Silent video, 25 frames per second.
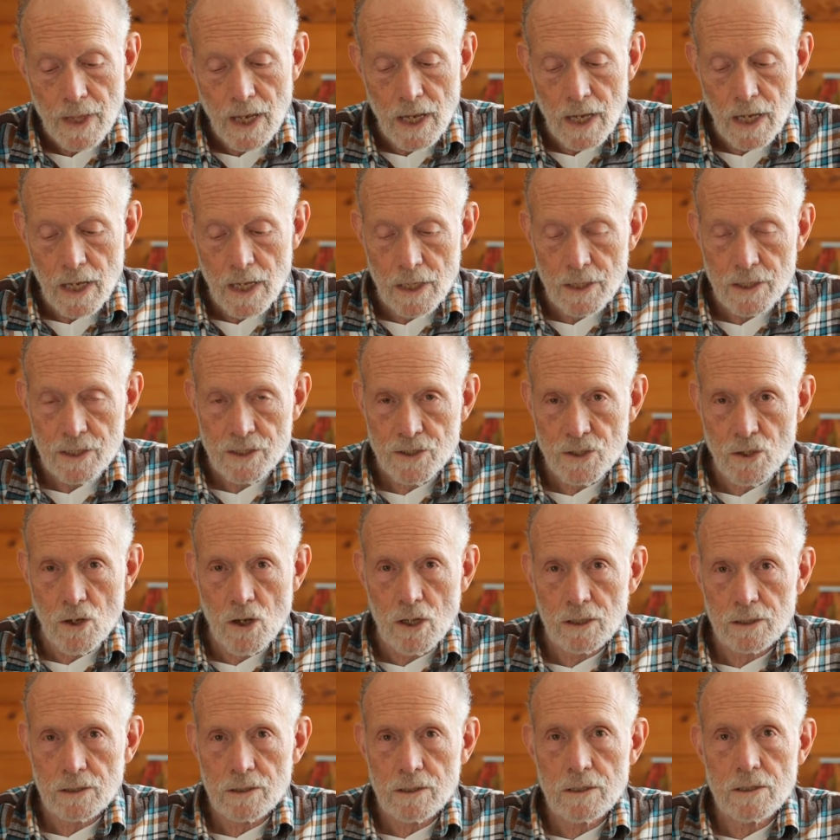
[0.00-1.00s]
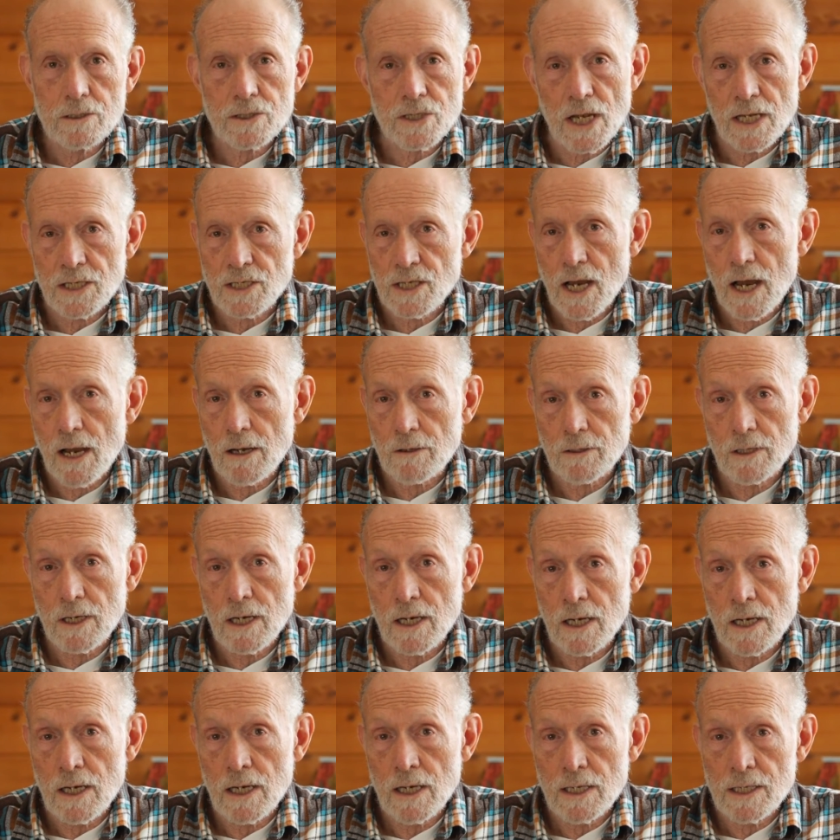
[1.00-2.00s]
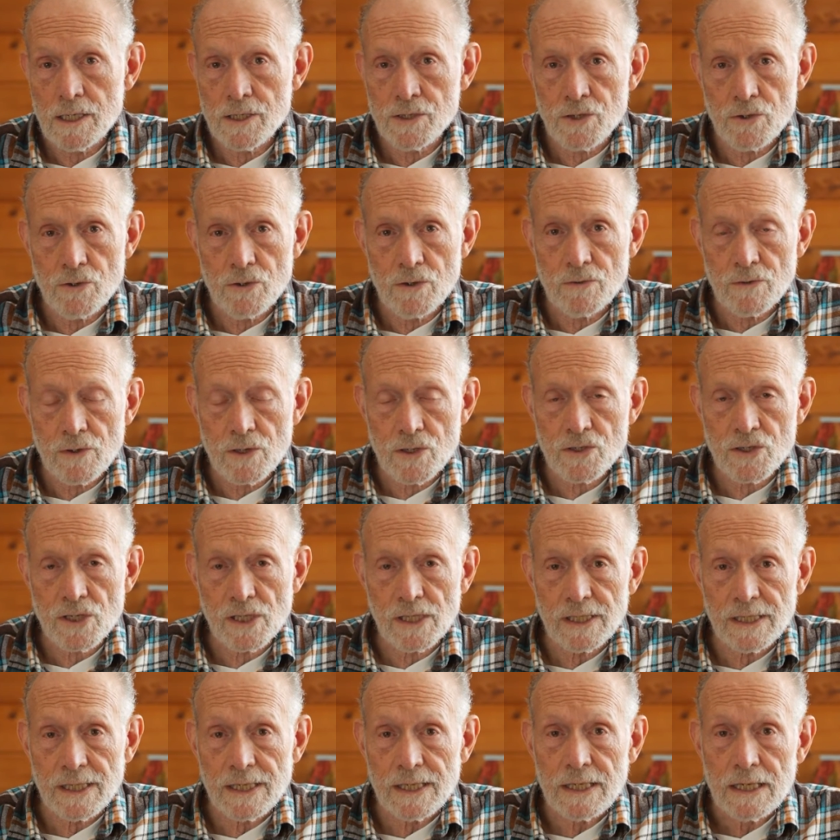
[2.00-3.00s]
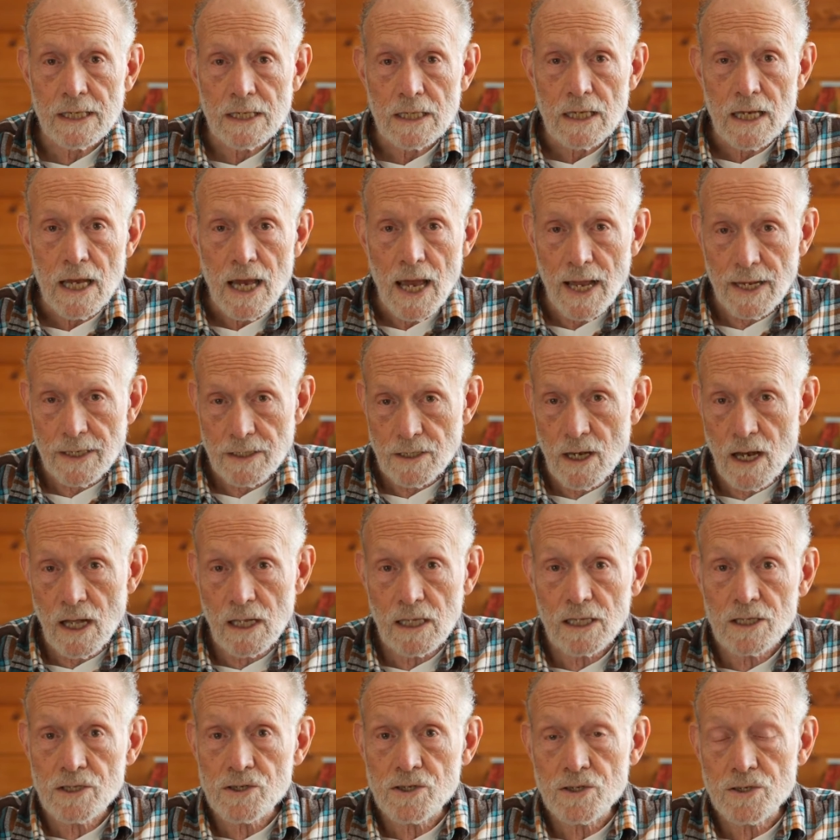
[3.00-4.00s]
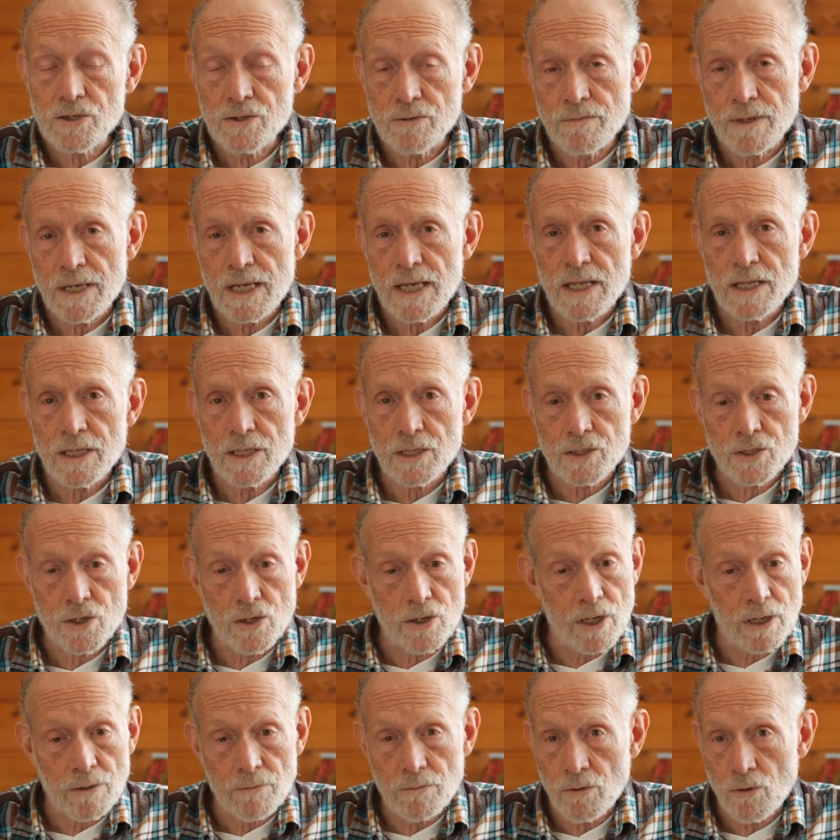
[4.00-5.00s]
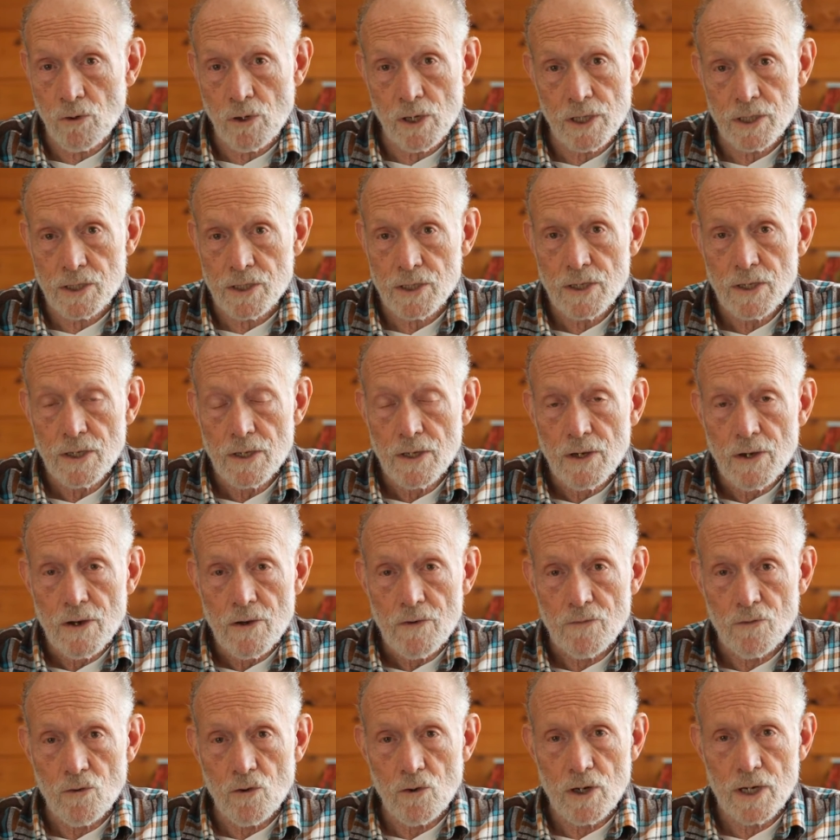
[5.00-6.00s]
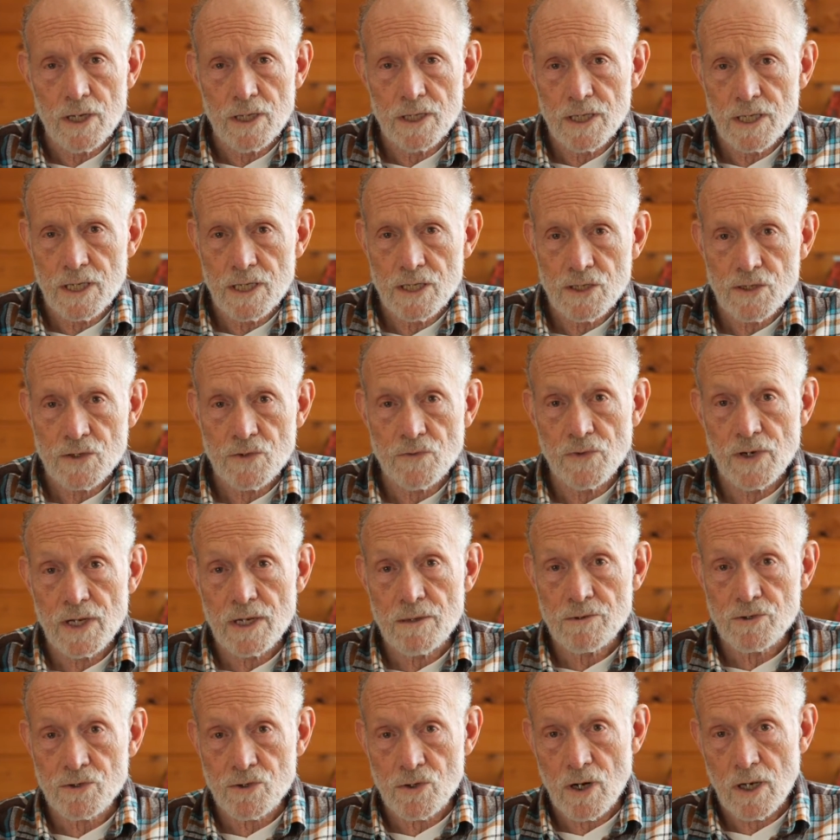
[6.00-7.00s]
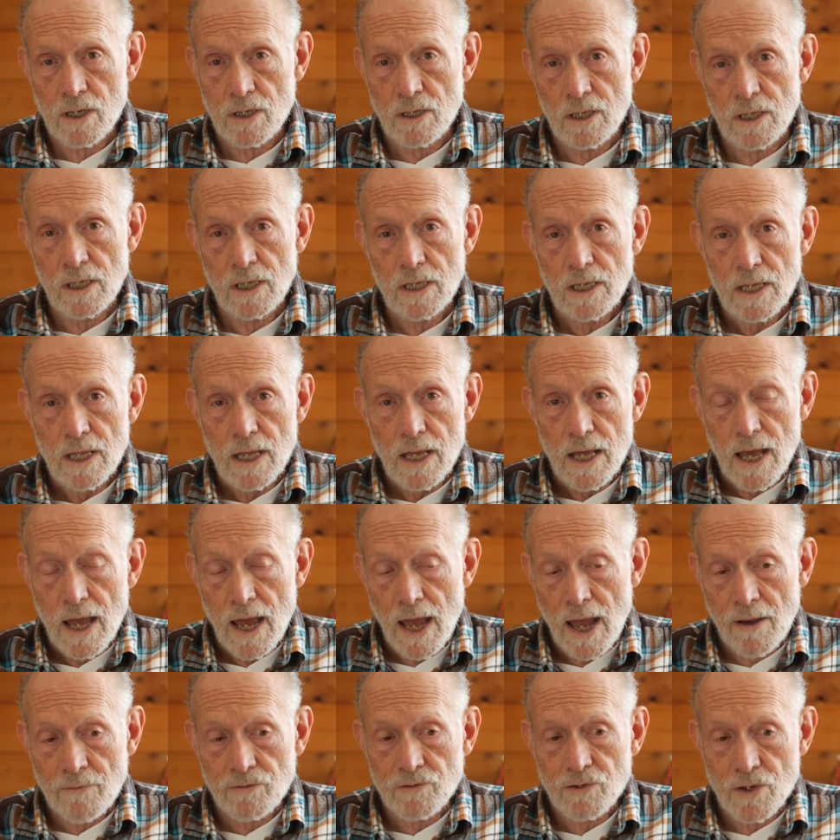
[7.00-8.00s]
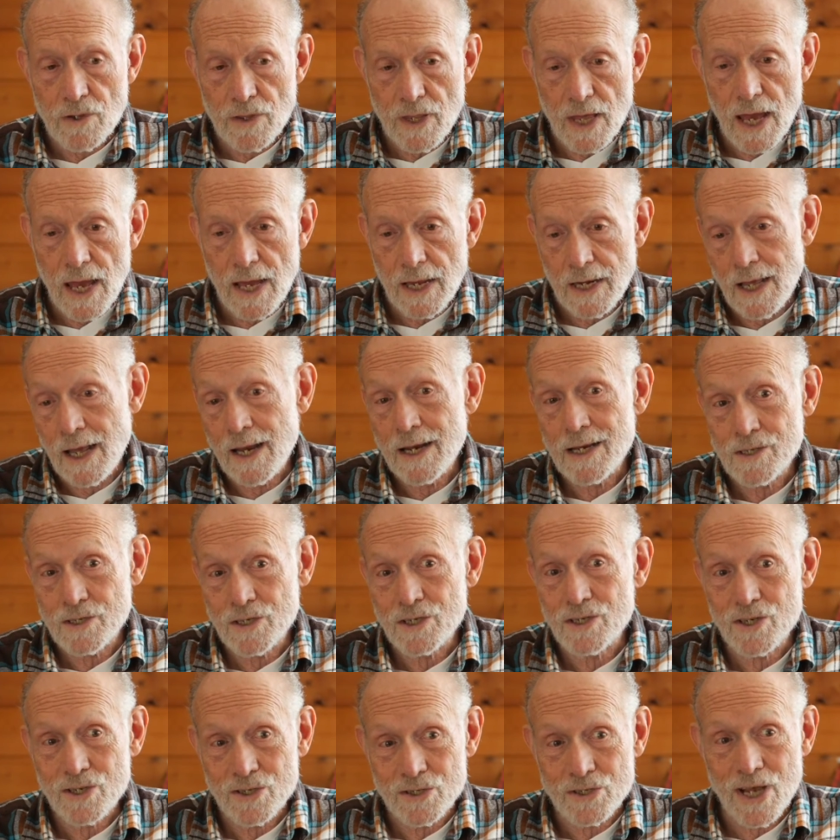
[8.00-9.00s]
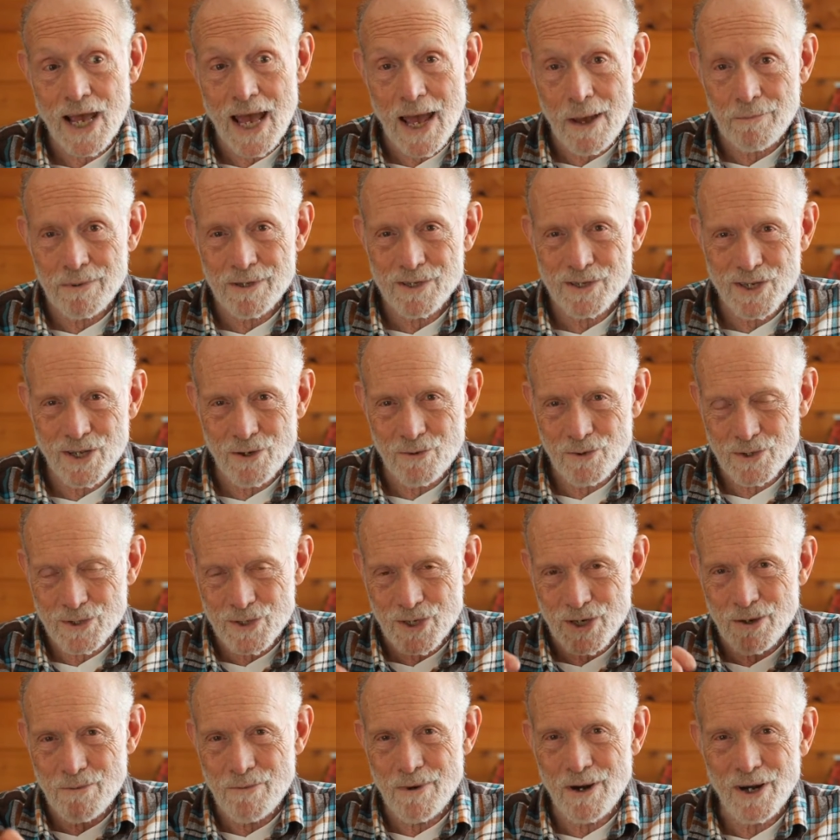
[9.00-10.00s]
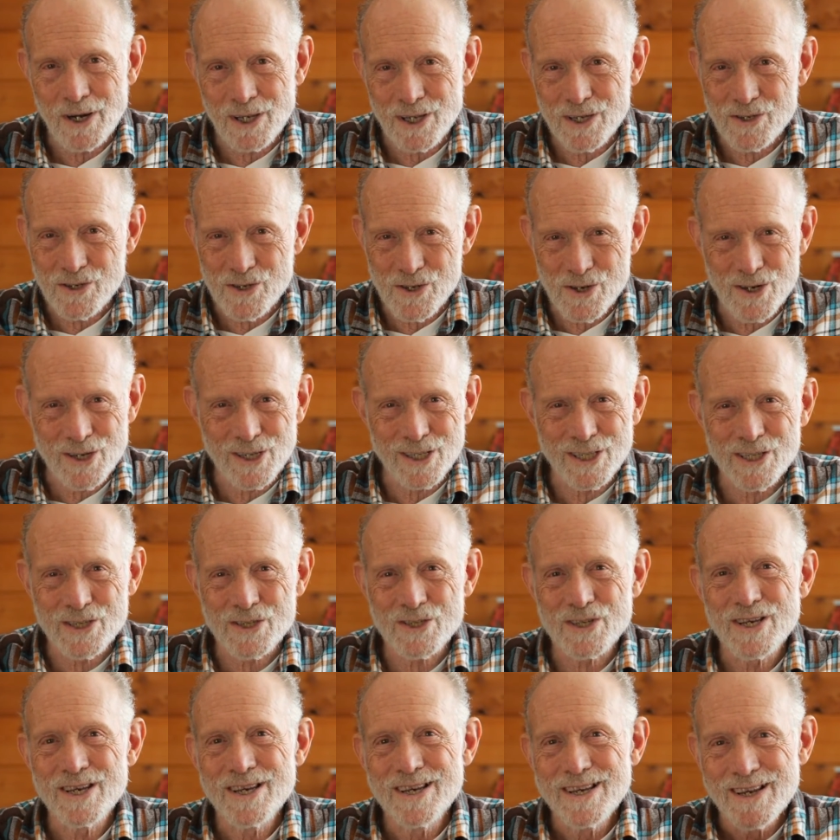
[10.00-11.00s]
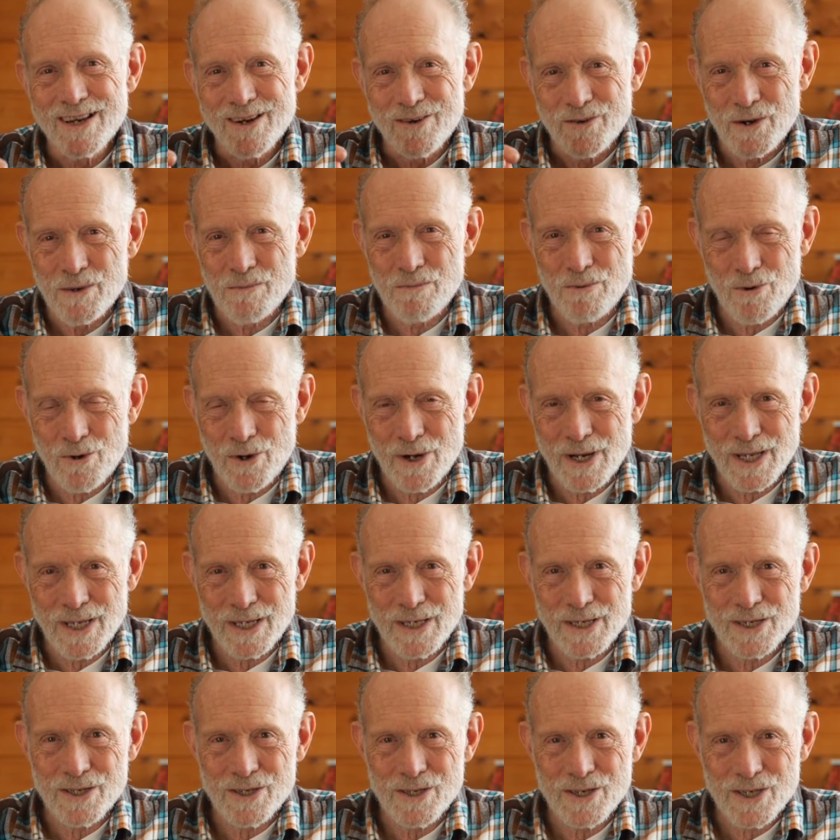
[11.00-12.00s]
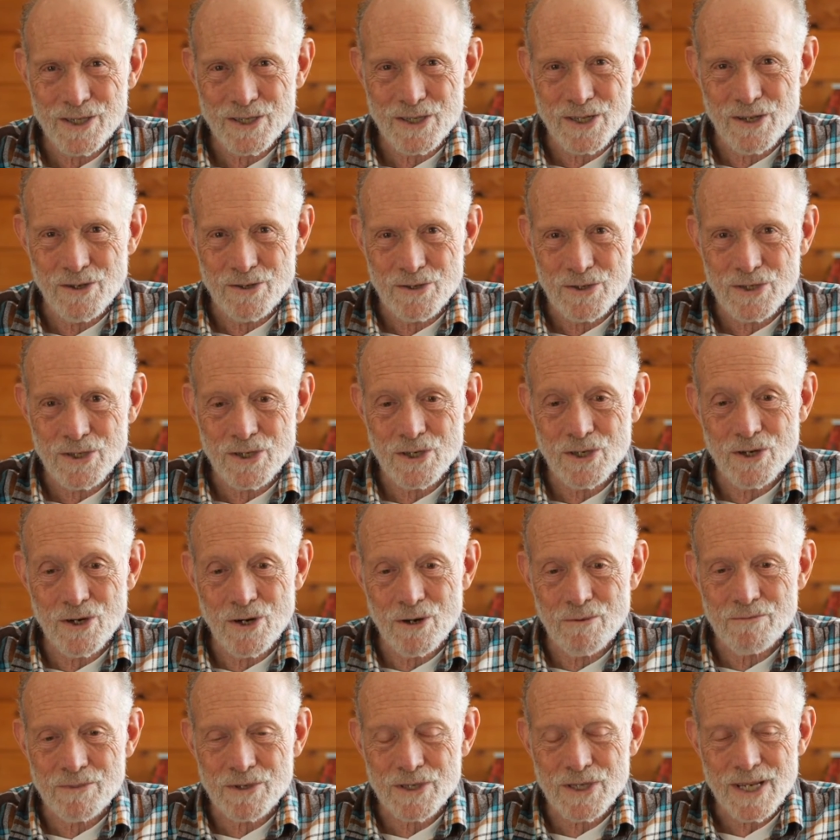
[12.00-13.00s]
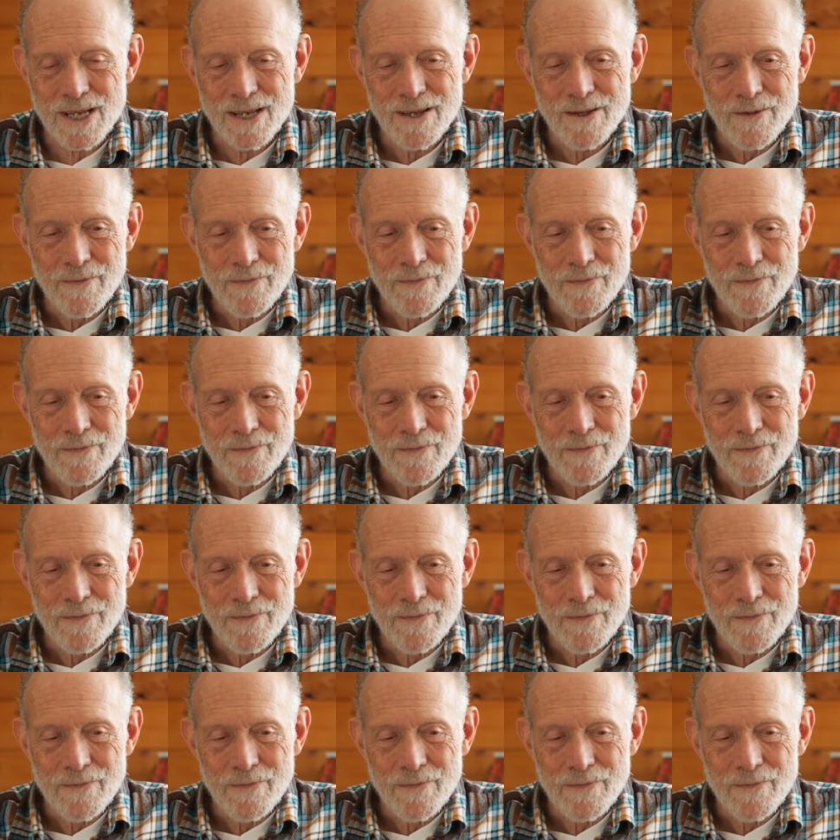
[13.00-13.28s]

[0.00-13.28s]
The SALT Satyagraha is universally acknowledged to be the turning point for India's freedom struggle. After that, and as it just happens, there was an American journalist reporting it in just those terms.